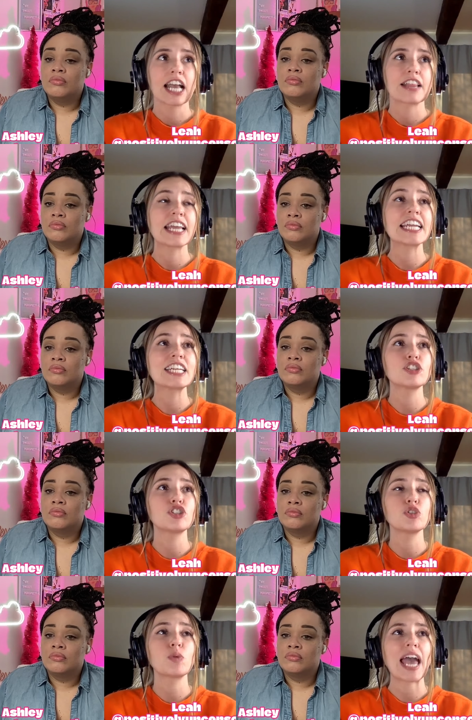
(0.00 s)
Speaker 1: They didn't
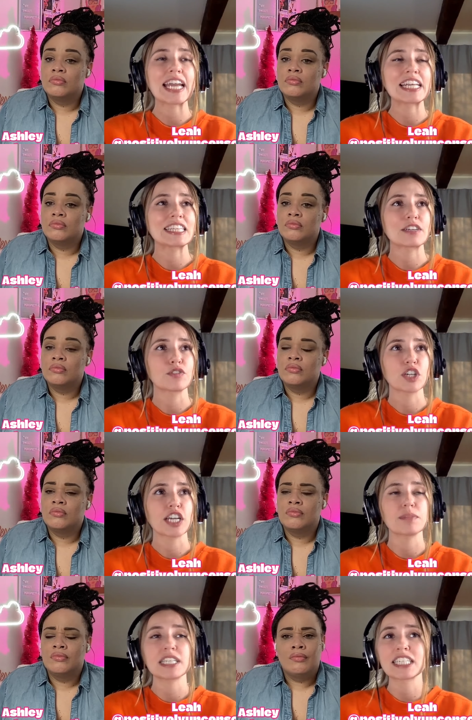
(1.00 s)
do anything for
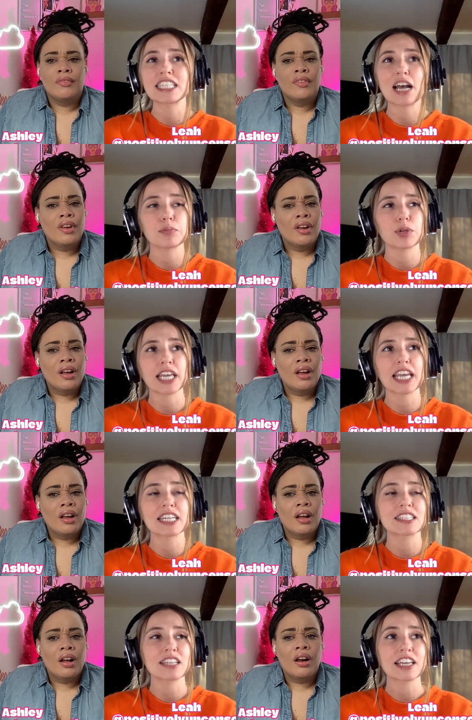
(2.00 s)
him. They did not bring in
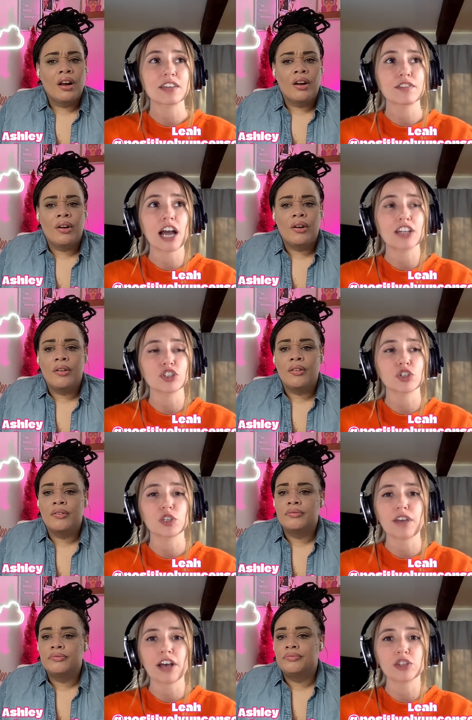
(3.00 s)
a
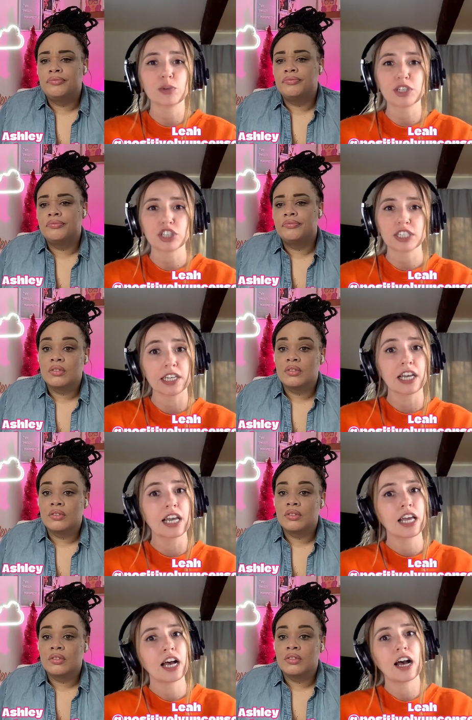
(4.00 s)
psychological evaluation.
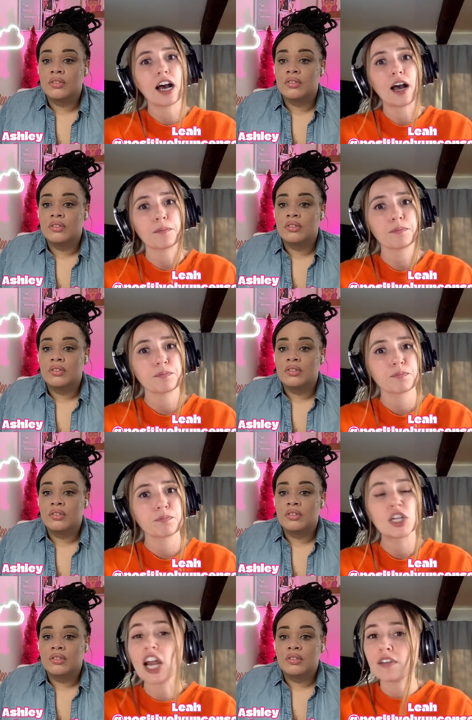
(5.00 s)
Um,
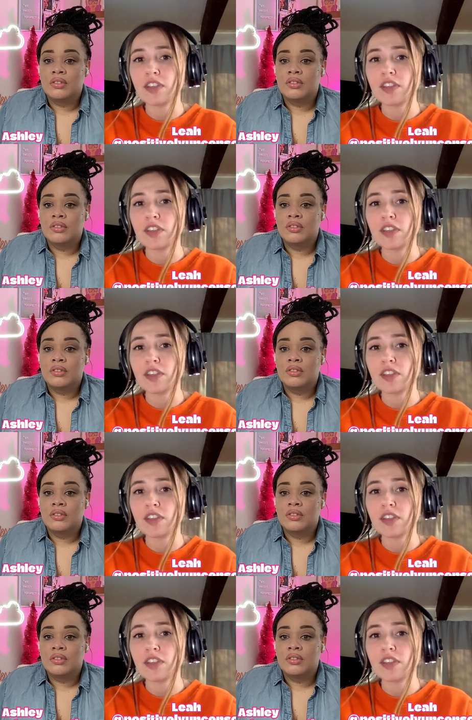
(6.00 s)
none